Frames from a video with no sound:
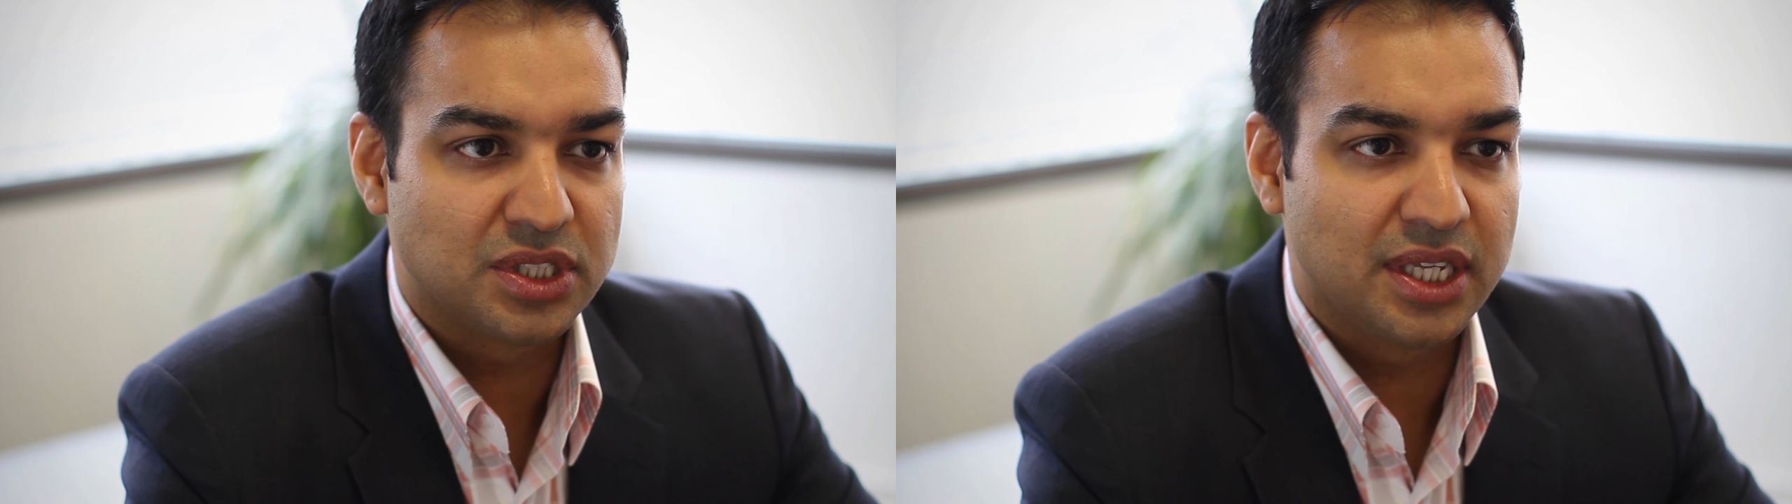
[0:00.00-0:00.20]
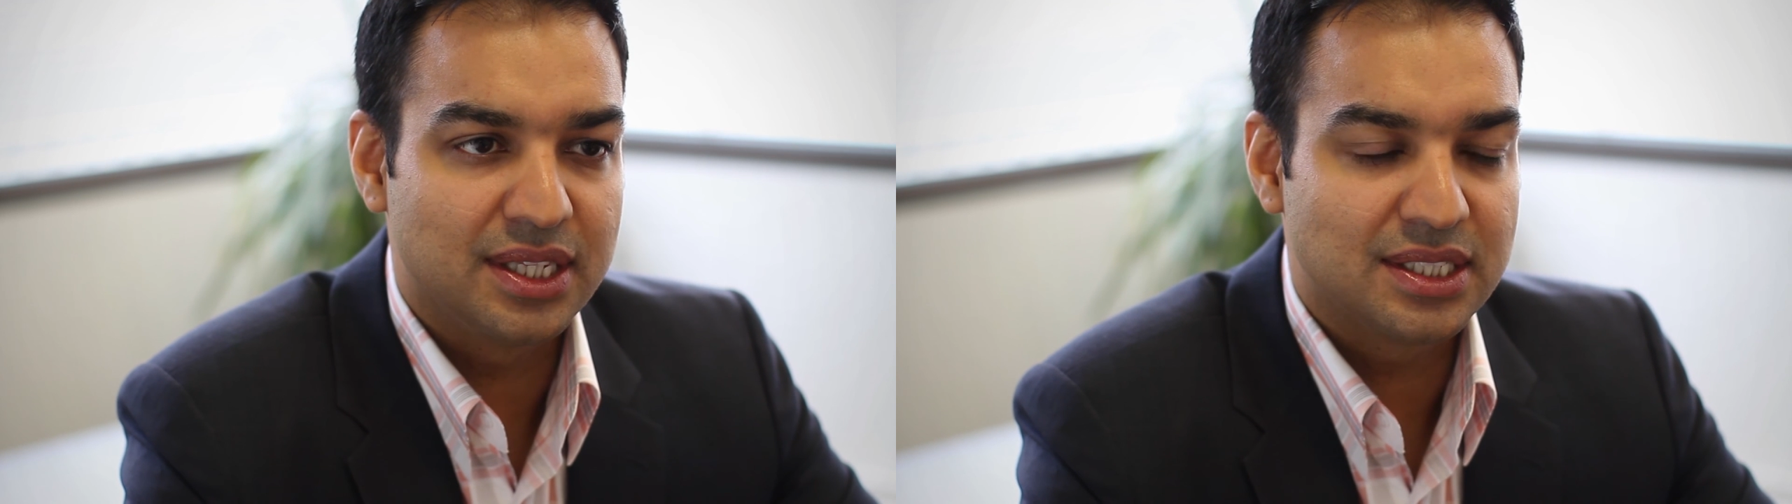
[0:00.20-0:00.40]

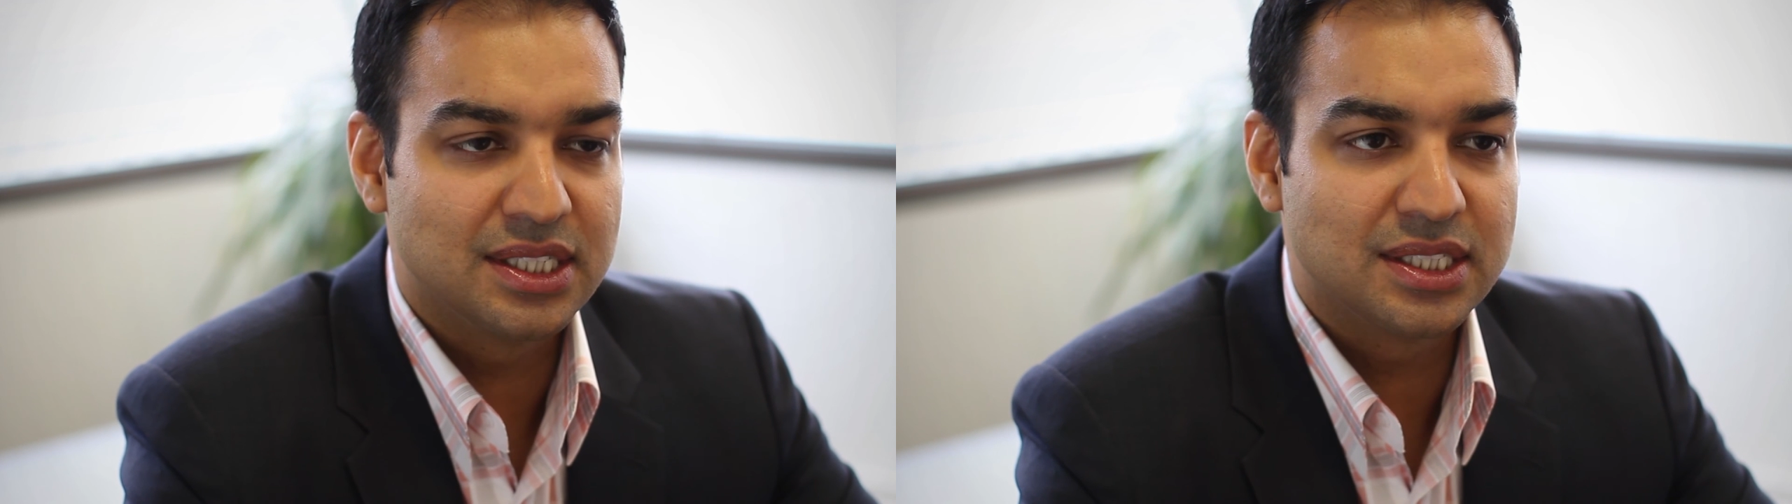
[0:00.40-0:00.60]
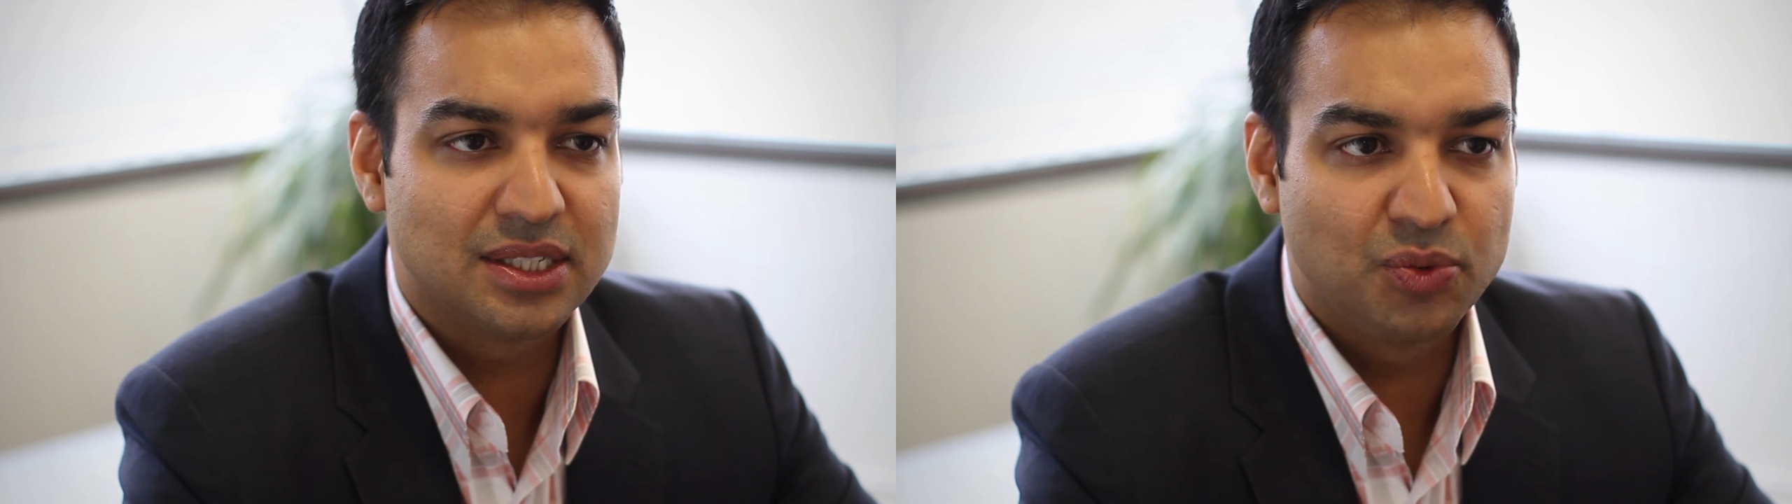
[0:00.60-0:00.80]
and this
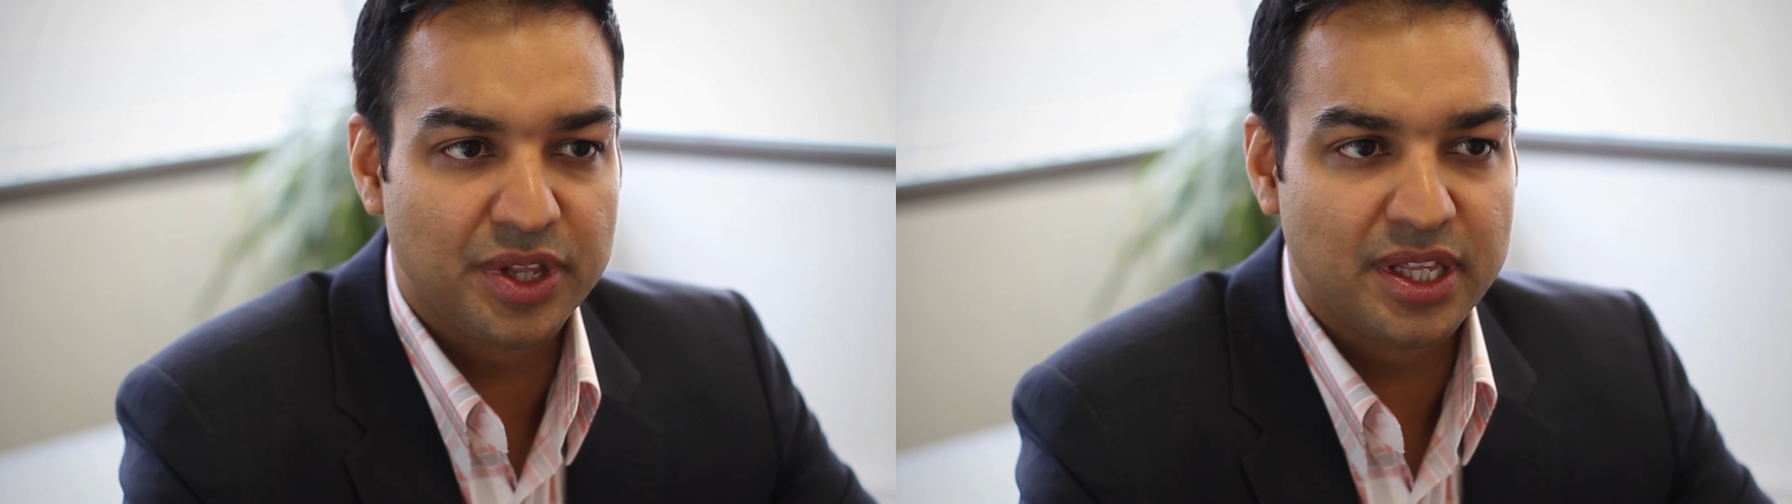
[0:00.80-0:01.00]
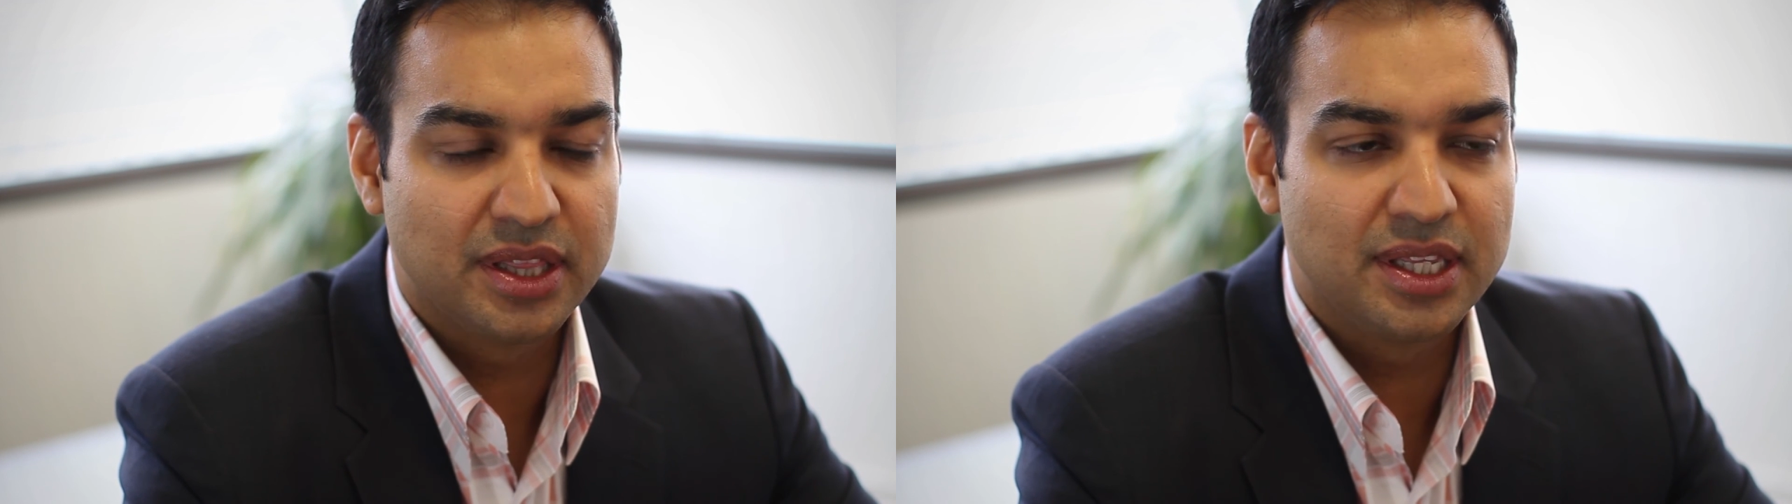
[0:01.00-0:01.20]
is
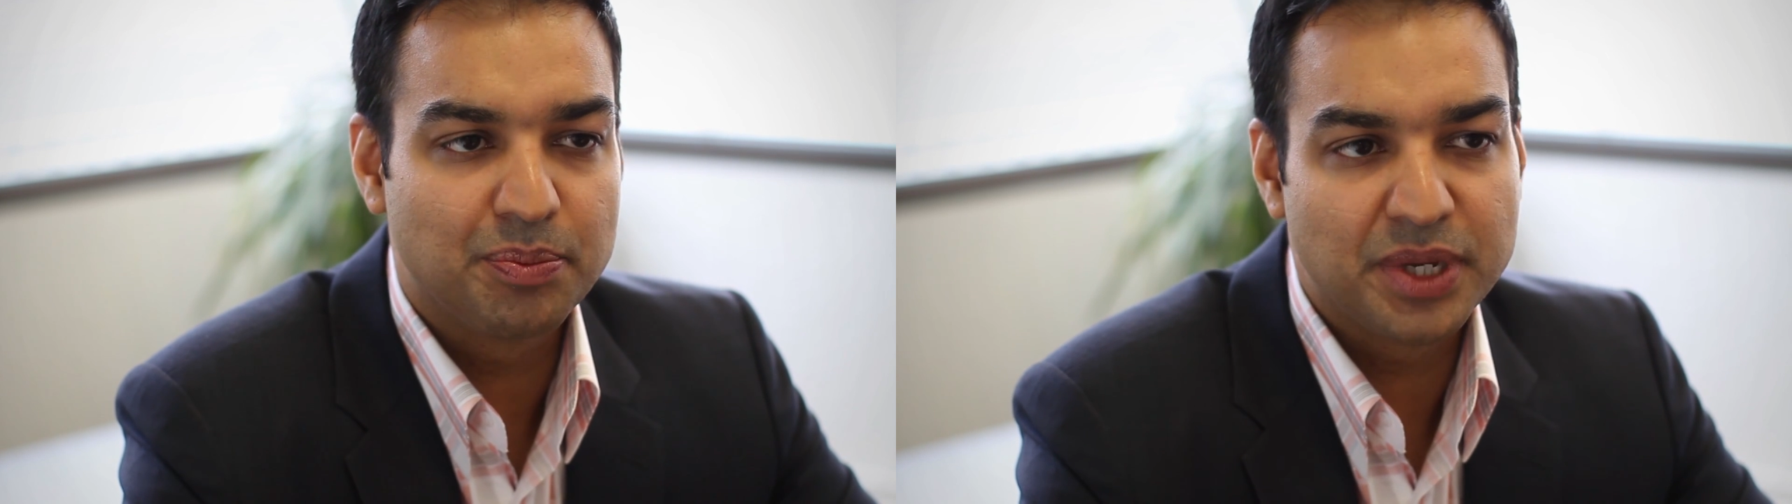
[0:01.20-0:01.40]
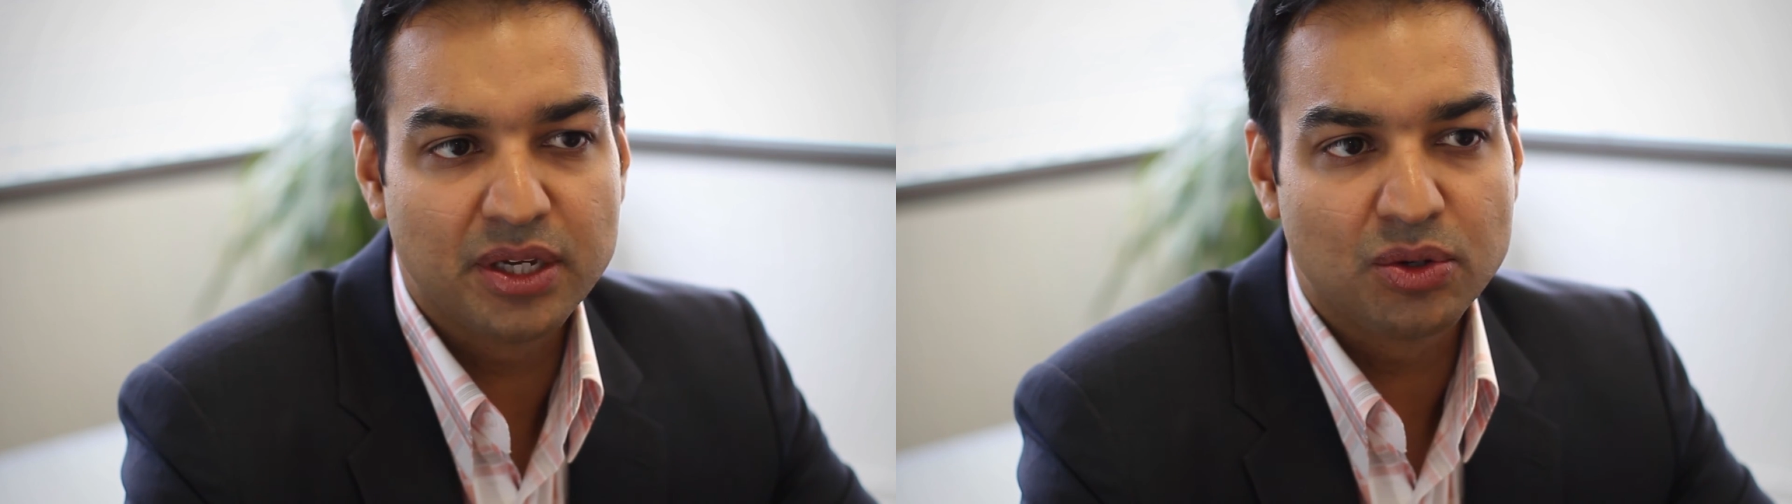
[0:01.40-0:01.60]
within the
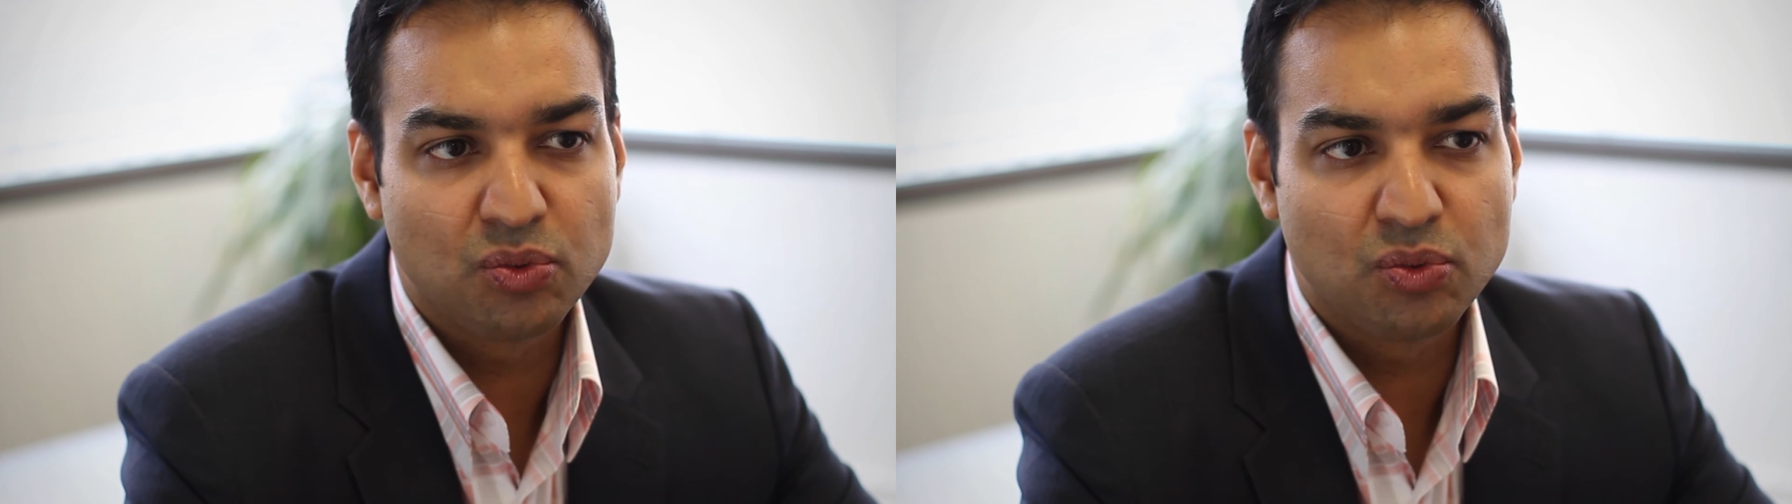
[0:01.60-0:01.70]
appeal